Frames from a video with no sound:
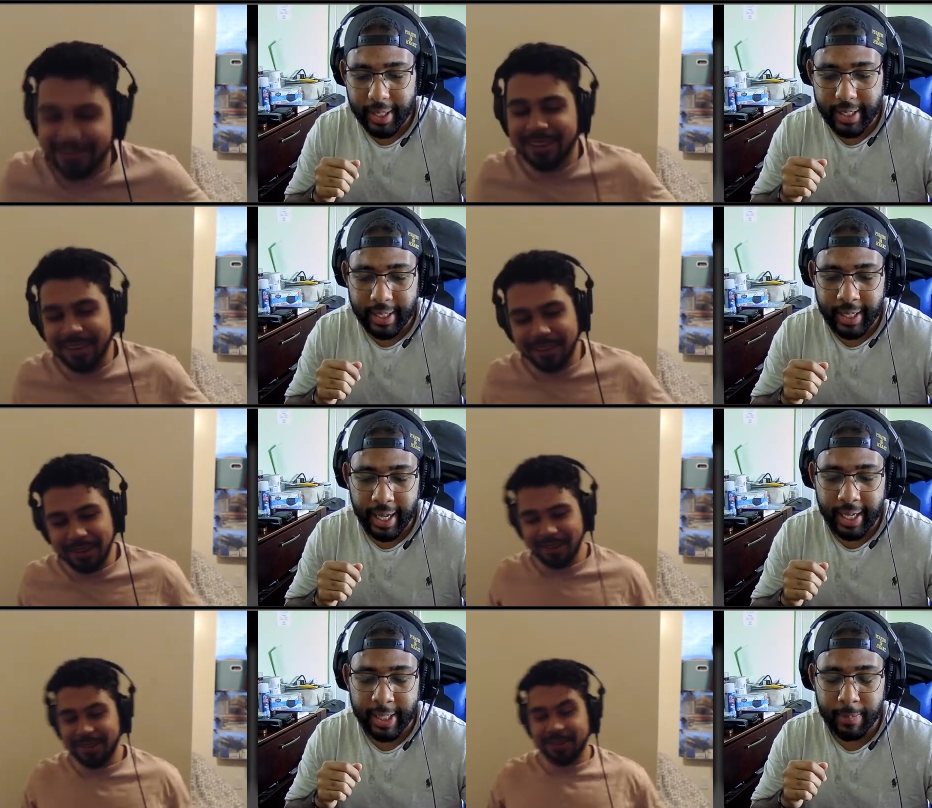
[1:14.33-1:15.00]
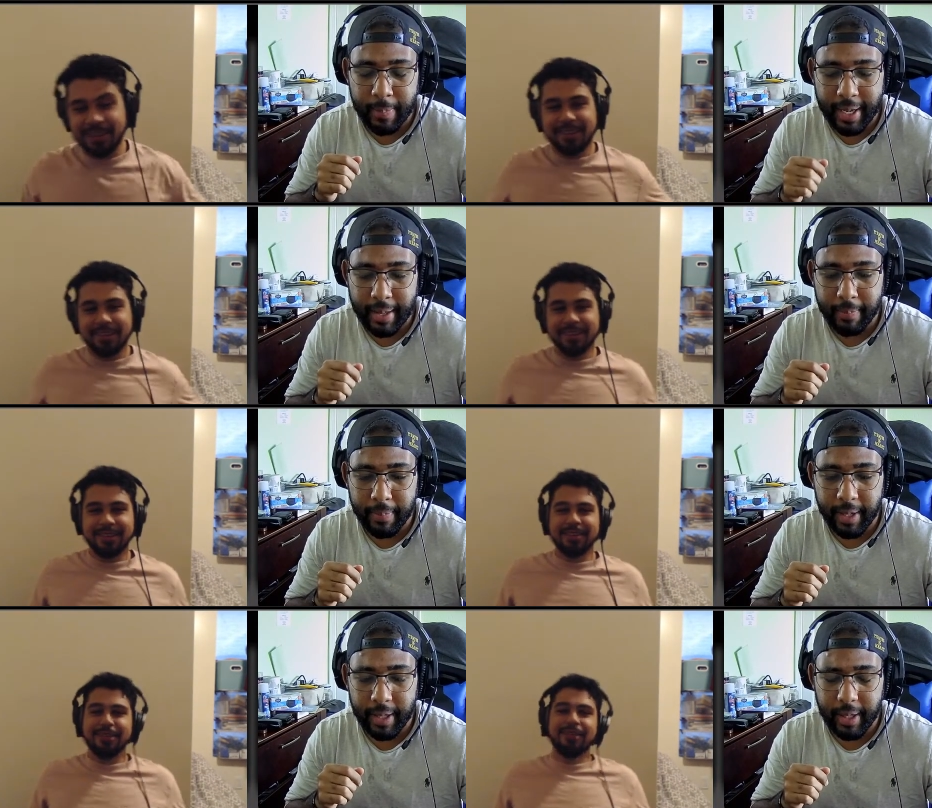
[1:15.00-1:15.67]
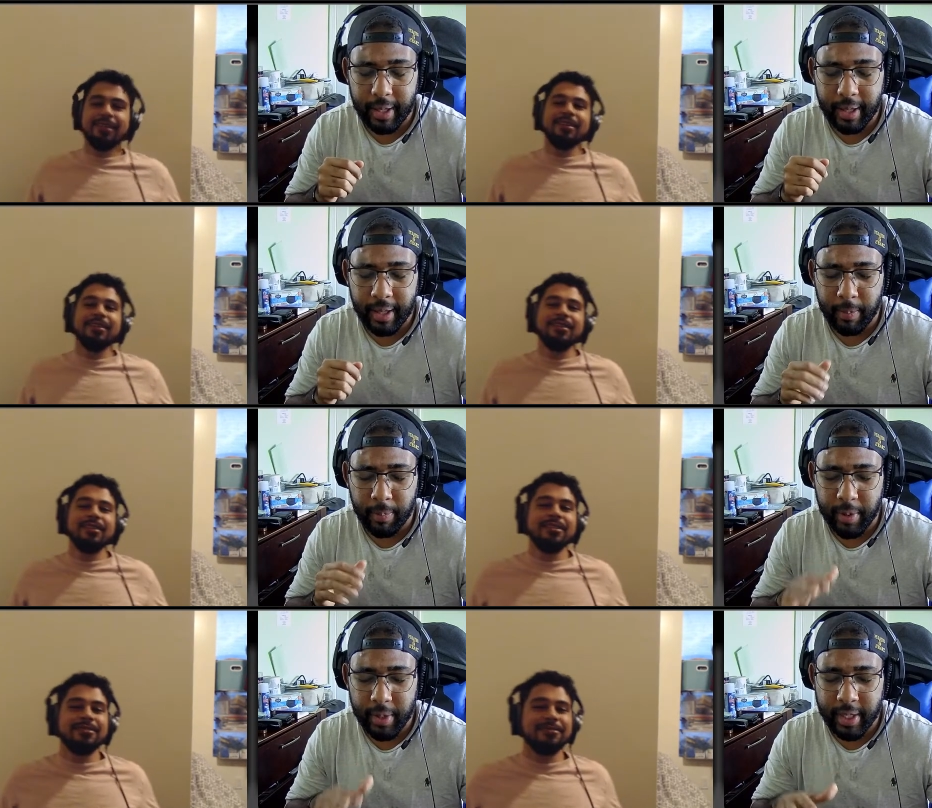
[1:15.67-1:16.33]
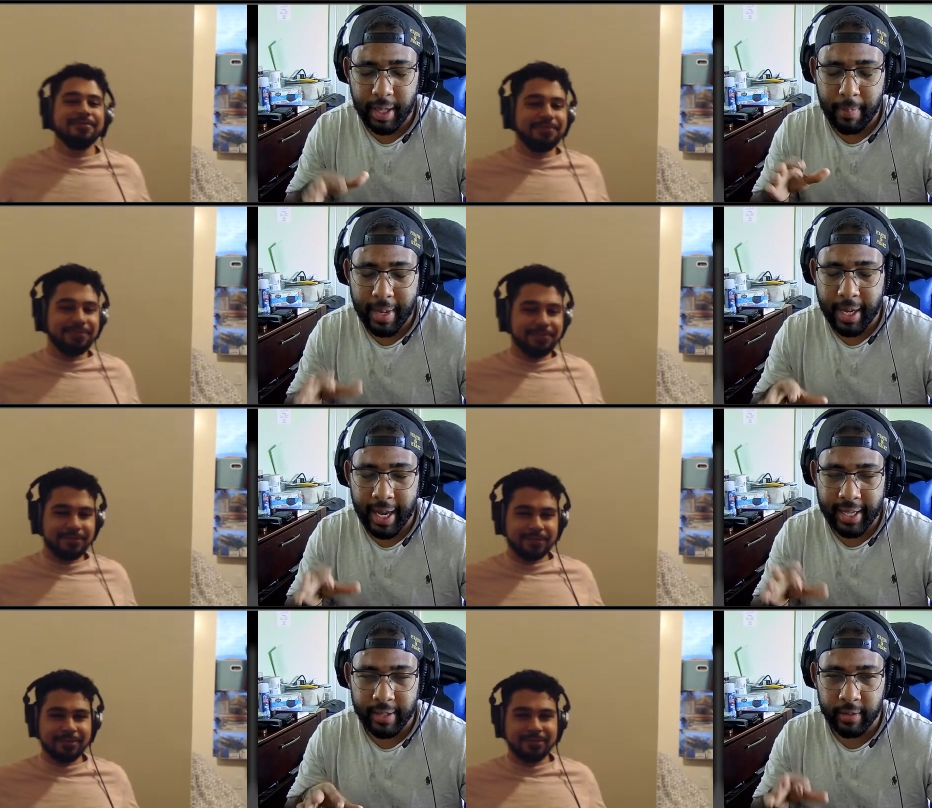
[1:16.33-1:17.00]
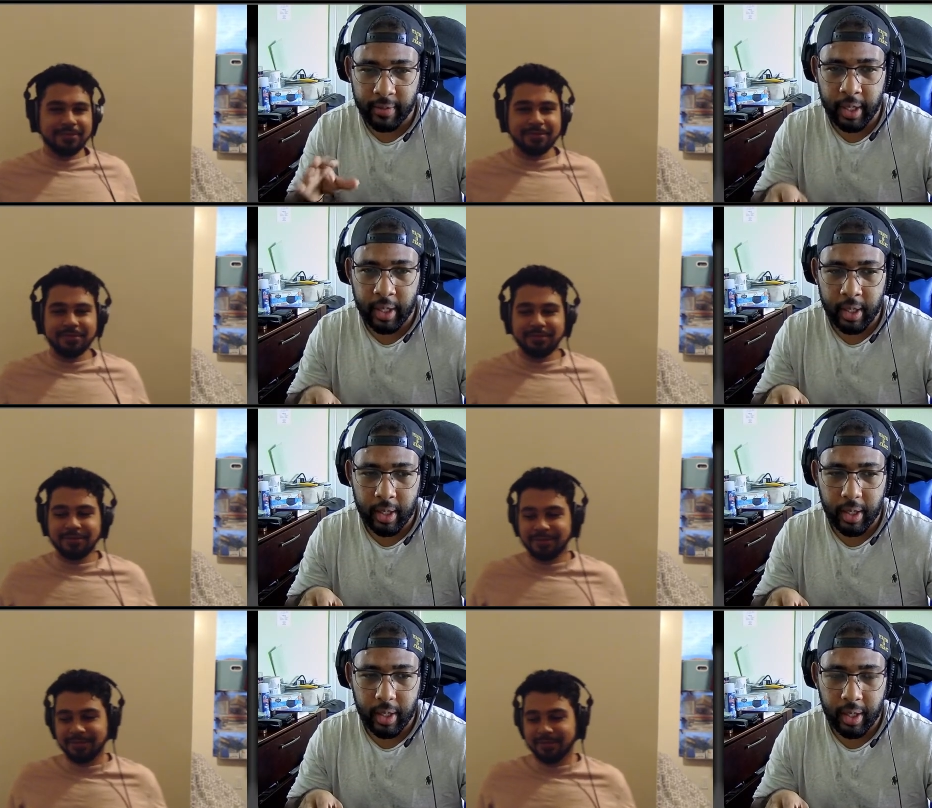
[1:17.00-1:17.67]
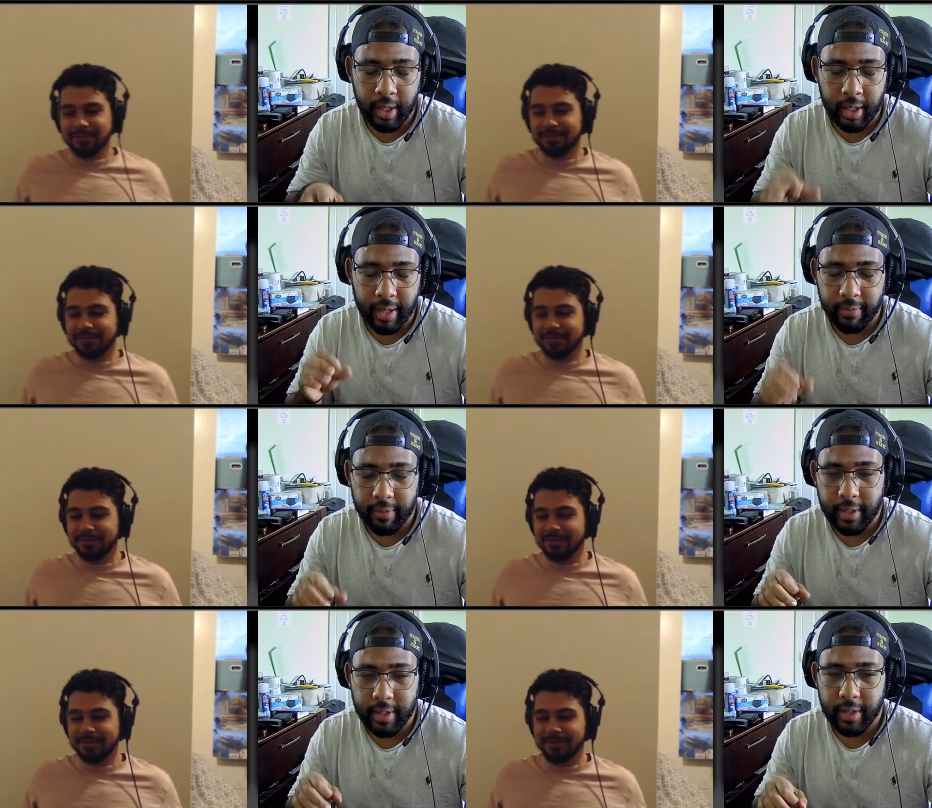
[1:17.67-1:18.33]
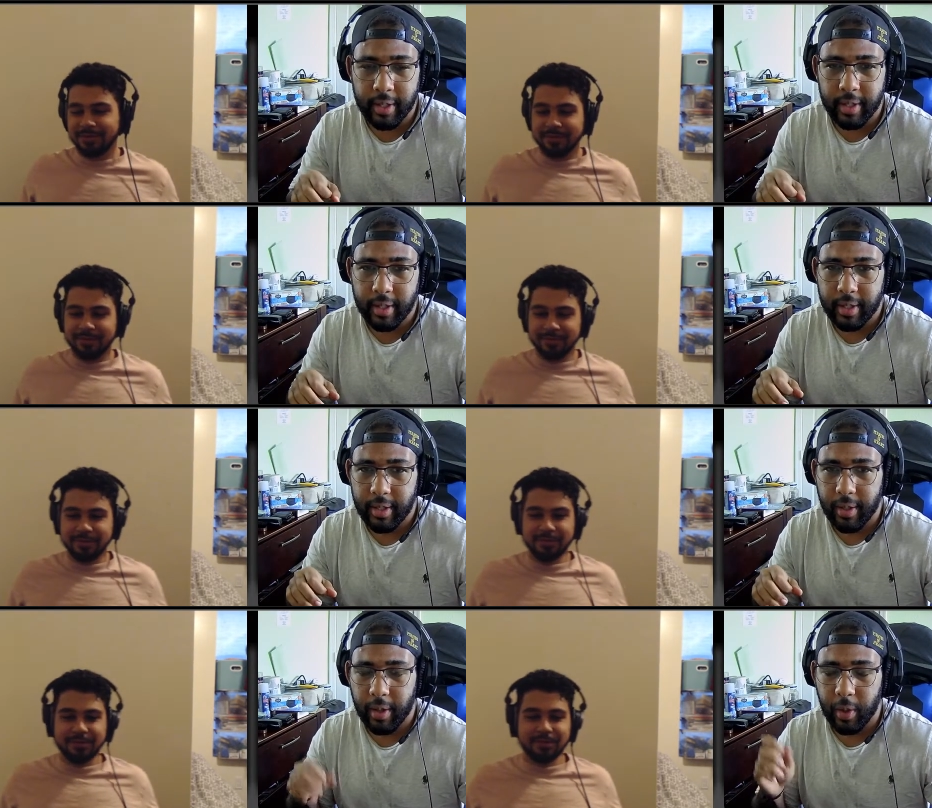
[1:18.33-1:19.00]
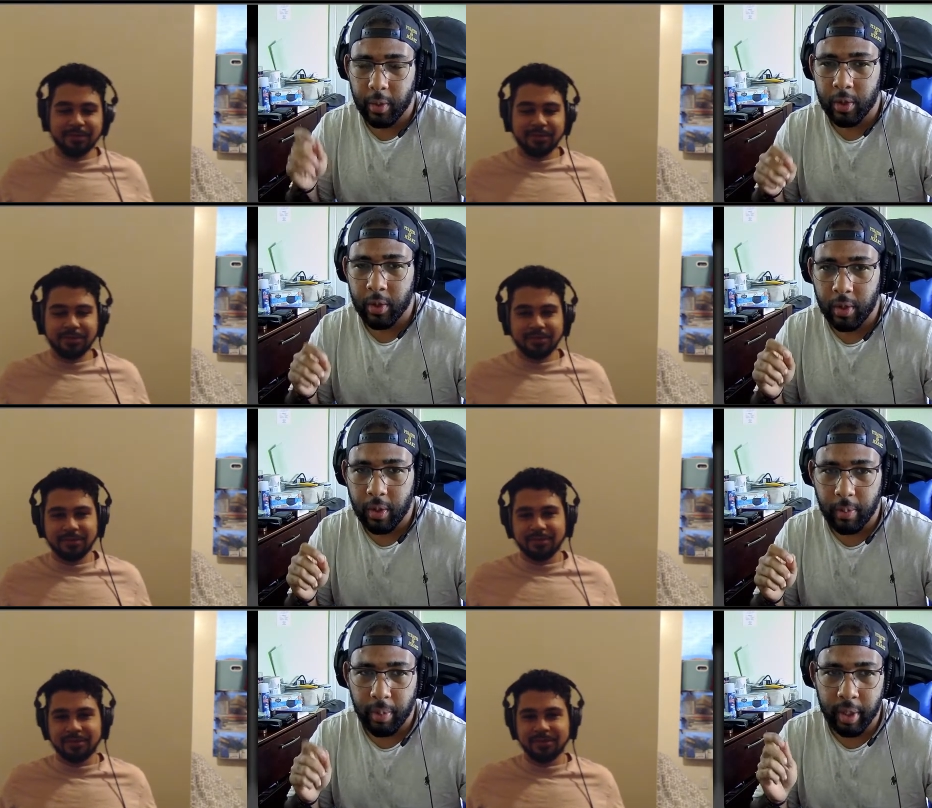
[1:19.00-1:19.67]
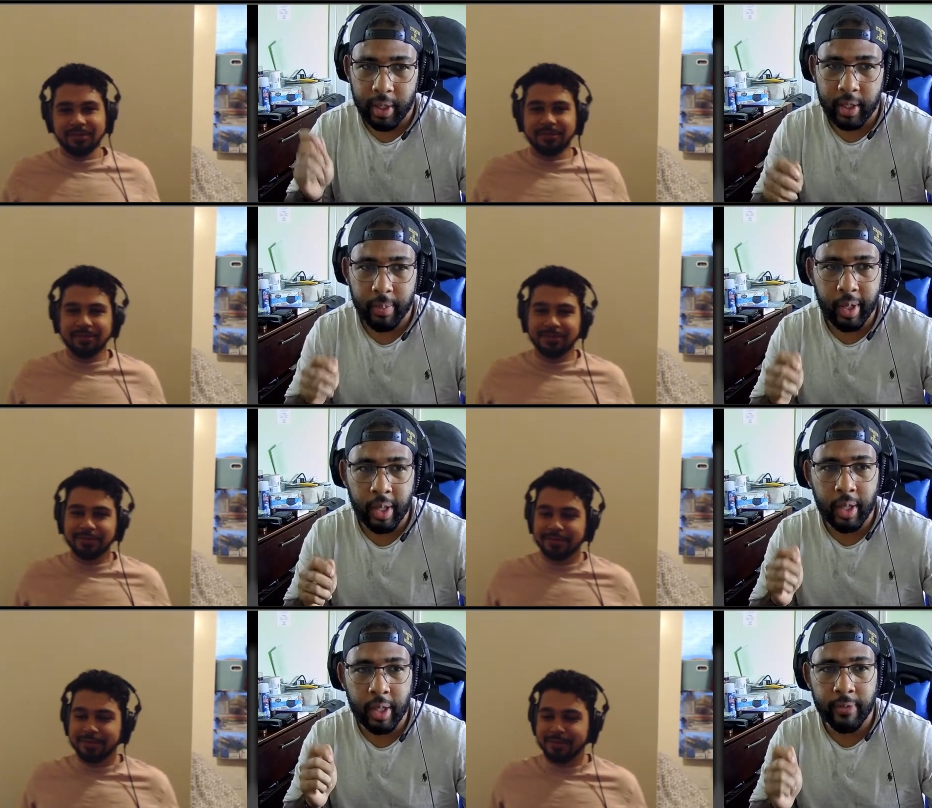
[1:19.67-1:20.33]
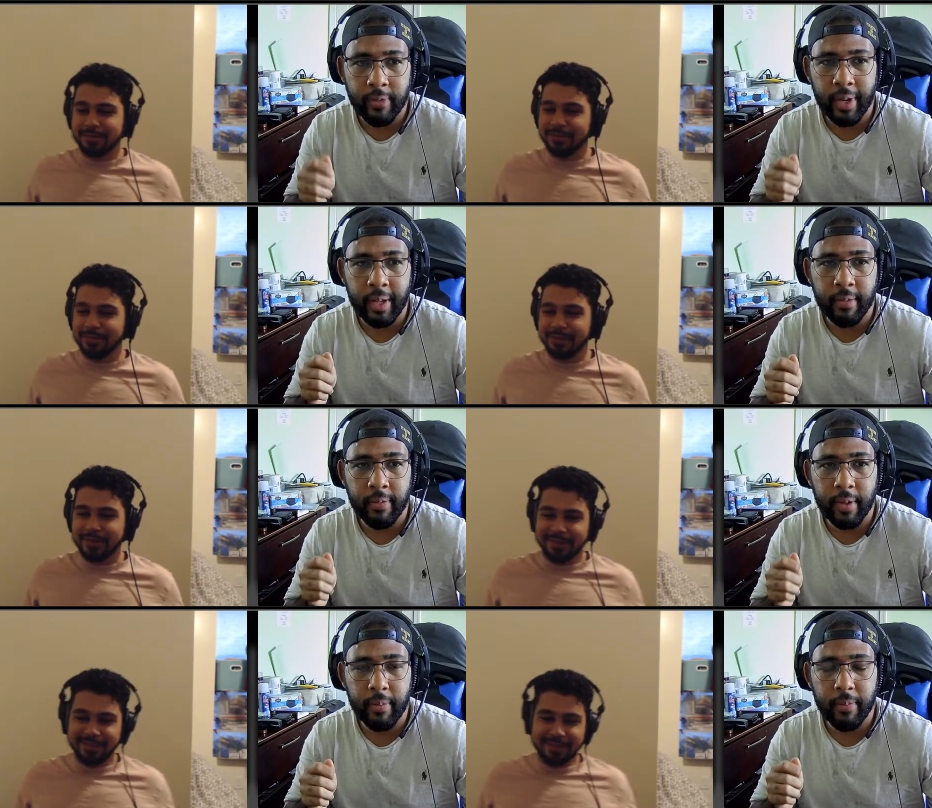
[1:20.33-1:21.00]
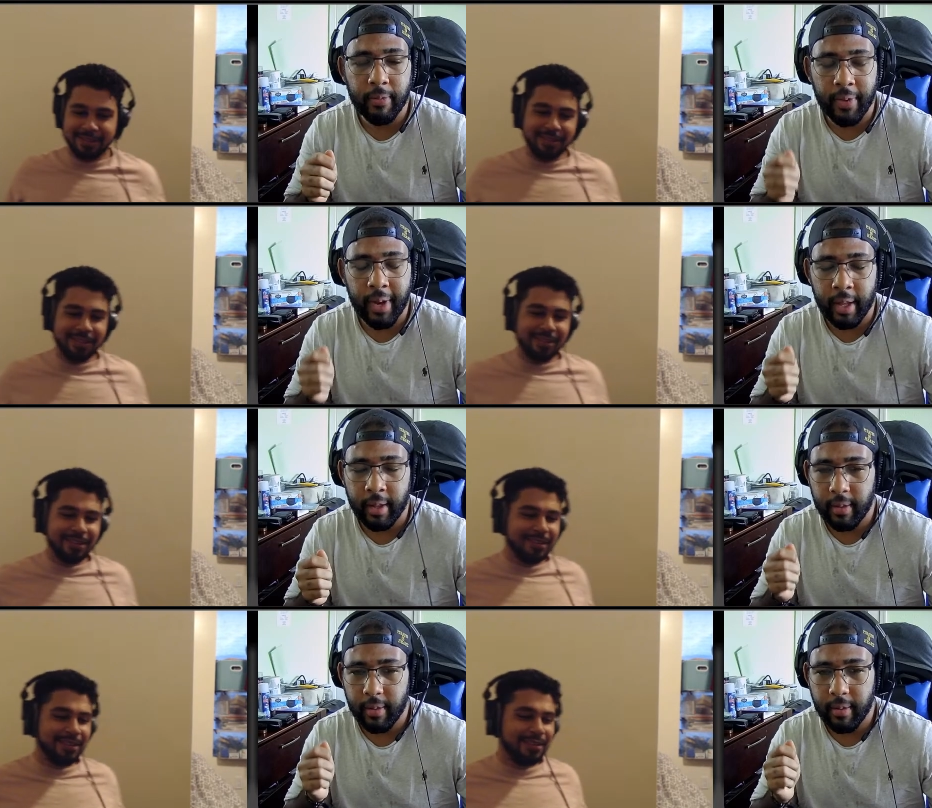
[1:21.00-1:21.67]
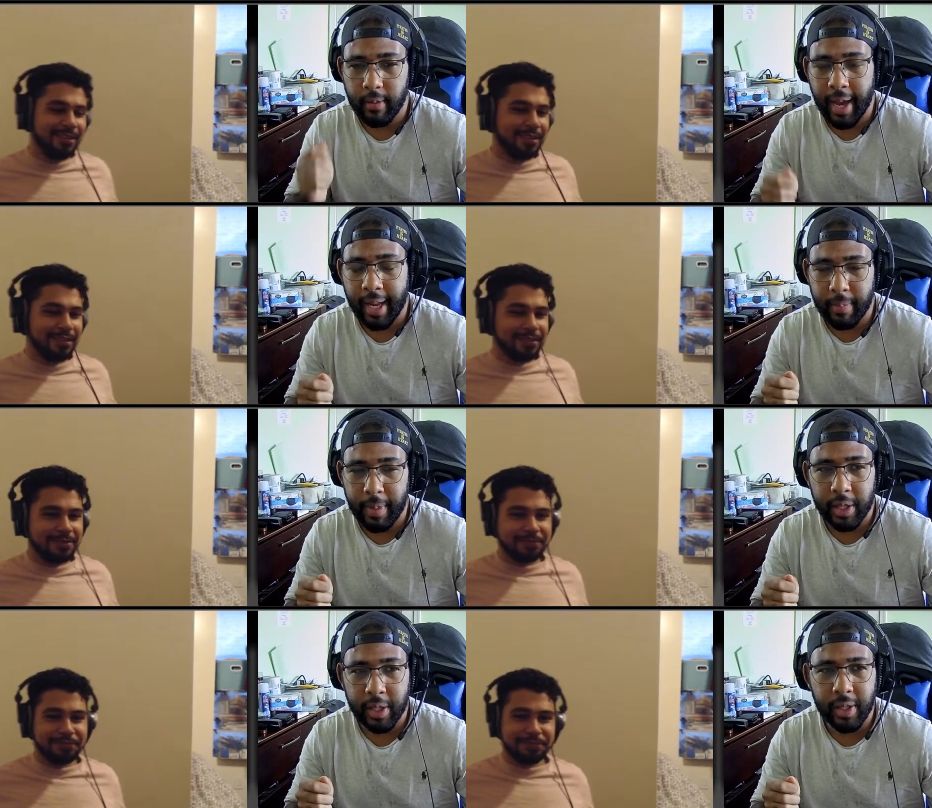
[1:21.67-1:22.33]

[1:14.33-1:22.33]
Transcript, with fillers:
Speaker 1: is that it's made the person that made Castlevania in the Netflix series also participated in this fan film fan animation.